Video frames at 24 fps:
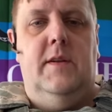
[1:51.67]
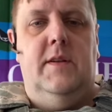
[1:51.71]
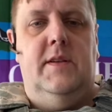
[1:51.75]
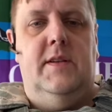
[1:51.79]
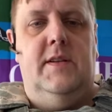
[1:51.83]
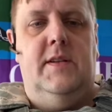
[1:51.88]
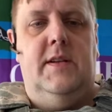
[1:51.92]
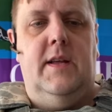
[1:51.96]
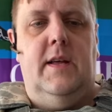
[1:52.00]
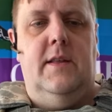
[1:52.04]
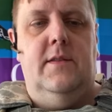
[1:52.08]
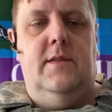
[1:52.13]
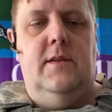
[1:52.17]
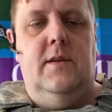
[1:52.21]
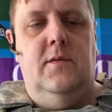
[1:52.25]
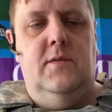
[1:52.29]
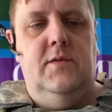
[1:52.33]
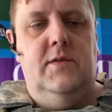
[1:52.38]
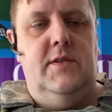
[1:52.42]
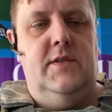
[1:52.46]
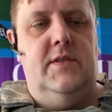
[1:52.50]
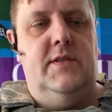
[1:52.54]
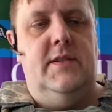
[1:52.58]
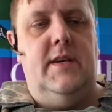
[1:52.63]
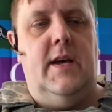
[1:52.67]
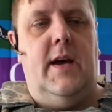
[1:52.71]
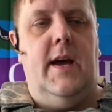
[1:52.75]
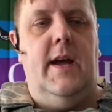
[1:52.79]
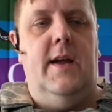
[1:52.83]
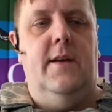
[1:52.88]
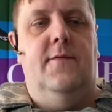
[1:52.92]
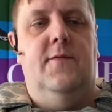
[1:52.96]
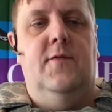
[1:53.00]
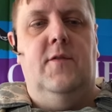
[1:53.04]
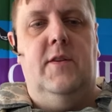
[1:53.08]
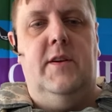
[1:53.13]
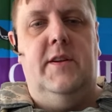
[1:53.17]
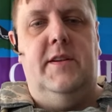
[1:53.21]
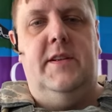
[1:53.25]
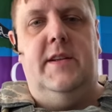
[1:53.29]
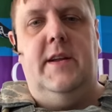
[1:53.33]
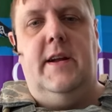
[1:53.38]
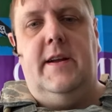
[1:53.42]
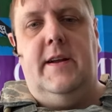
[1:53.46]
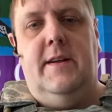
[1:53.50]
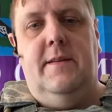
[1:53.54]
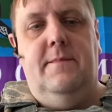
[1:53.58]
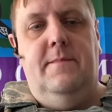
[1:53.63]
Set those aside for a
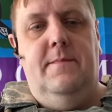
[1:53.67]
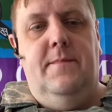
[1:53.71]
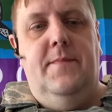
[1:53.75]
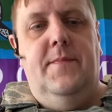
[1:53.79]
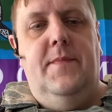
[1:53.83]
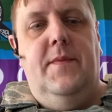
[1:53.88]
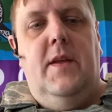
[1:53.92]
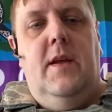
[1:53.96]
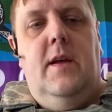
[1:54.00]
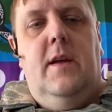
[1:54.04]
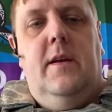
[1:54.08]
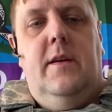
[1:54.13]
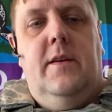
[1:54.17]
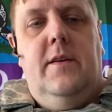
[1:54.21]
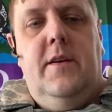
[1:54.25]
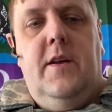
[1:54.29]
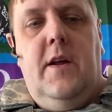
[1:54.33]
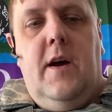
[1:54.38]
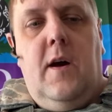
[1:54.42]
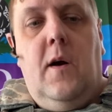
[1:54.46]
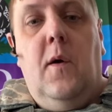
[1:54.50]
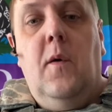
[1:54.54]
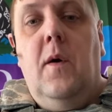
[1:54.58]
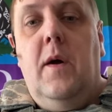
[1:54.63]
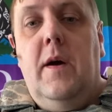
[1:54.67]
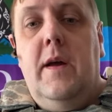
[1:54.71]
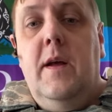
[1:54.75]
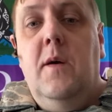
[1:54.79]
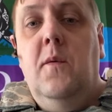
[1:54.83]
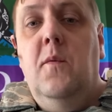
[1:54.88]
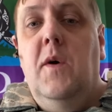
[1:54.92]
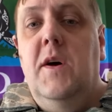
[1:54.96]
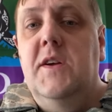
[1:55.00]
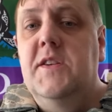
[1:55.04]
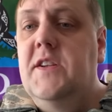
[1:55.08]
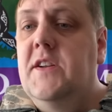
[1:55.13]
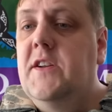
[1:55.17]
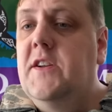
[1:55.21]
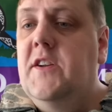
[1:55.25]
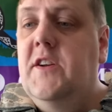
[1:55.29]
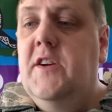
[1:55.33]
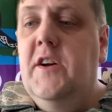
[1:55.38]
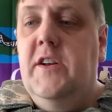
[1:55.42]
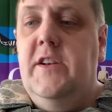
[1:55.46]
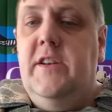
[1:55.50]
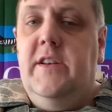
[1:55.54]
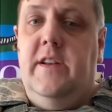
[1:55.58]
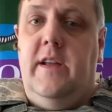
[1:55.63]
second. No, it wasn't
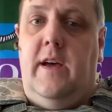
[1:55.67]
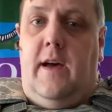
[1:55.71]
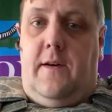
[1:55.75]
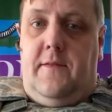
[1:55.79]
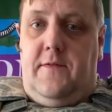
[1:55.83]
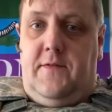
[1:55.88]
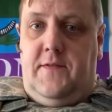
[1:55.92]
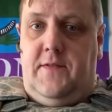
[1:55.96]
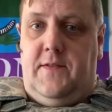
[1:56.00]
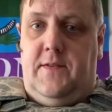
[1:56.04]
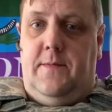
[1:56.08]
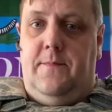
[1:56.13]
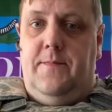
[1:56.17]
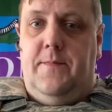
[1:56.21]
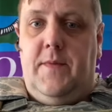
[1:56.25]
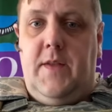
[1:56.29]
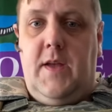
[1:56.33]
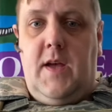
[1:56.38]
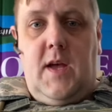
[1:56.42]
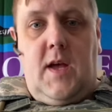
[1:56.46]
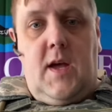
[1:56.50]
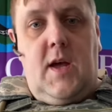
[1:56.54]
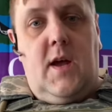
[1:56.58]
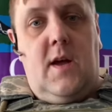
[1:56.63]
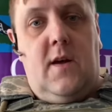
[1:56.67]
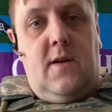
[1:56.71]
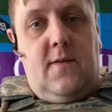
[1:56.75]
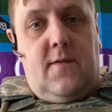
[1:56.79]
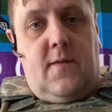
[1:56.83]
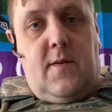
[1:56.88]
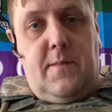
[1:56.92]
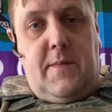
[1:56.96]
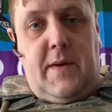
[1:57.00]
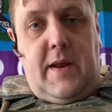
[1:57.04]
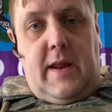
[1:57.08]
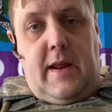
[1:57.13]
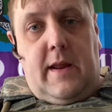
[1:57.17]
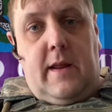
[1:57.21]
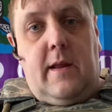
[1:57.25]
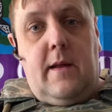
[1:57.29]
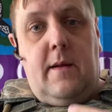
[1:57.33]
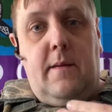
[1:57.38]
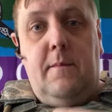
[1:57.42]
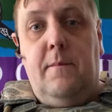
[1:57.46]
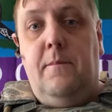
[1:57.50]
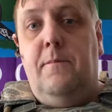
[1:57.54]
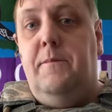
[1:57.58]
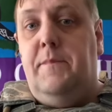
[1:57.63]
good enough for me,
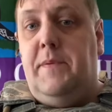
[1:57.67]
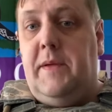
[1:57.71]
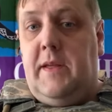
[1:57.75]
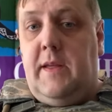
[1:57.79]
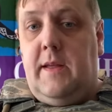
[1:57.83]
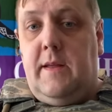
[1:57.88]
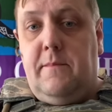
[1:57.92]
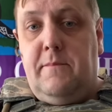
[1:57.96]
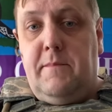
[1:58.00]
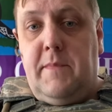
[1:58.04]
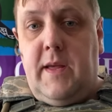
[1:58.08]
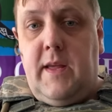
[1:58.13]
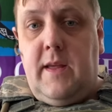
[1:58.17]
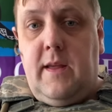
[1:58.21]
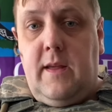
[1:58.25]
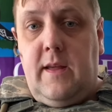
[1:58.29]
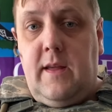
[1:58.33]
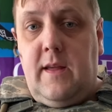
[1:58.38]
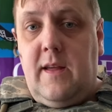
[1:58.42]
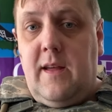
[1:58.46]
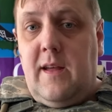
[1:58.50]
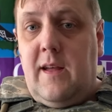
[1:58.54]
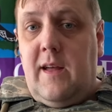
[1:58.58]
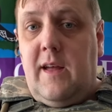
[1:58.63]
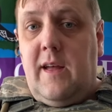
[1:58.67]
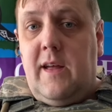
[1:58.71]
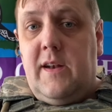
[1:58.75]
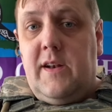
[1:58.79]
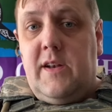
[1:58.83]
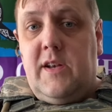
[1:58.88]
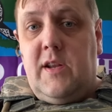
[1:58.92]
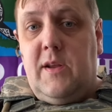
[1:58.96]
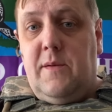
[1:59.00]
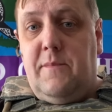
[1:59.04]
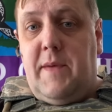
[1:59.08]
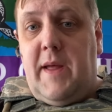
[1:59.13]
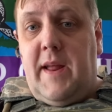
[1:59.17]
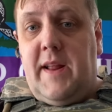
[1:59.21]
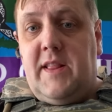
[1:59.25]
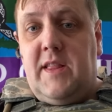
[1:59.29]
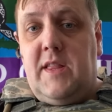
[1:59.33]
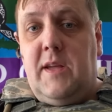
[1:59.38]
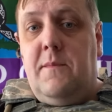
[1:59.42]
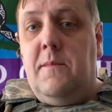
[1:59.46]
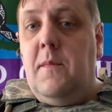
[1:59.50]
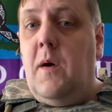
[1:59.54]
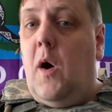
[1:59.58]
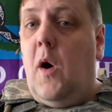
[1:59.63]
being me, to make
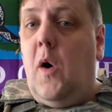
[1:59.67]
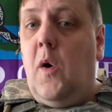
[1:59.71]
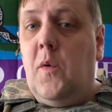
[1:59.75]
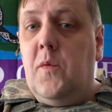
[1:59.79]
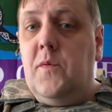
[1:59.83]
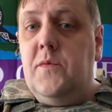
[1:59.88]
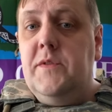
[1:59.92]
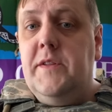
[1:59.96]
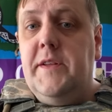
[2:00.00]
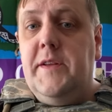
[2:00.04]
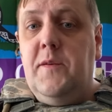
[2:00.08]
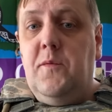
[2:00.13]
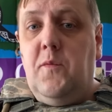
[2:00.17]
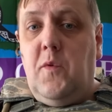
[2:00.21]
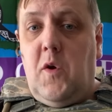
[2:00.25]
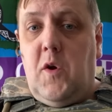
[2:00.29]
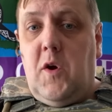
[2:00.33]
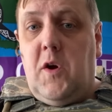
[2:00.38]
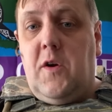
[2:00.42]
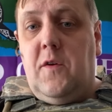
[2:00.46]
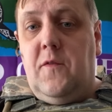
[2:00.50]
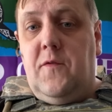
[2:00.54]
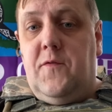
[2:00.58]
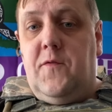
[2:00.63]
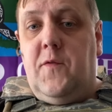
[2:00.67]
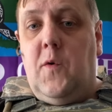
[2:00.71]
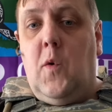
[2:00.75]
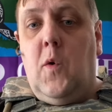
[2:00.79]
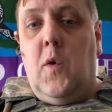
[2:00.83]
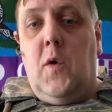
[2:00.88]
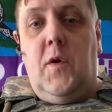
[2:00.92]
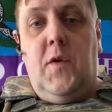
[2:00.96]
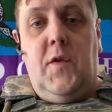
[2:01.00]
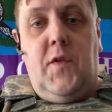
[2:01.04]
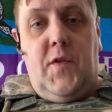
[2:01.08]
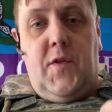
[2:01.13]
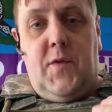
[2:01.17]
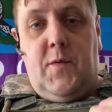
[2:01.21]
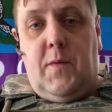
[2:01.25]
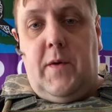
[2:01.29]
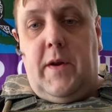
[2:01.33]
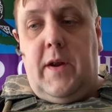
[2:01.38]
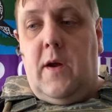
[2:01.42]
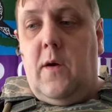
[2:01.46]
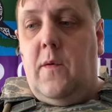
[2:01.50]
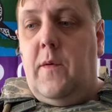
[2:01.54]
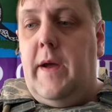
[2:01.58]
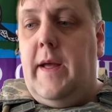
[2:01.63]
them only work for
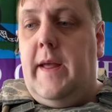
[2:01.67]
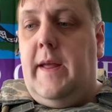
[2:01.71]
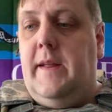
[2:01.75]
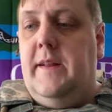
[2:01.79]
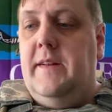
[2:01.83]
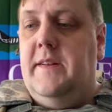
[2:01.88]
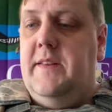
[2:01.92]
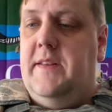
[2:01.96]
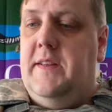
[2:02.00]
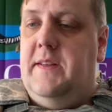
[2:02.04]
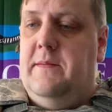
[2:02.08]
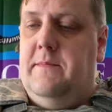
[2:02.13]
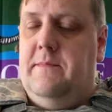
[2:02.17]
308.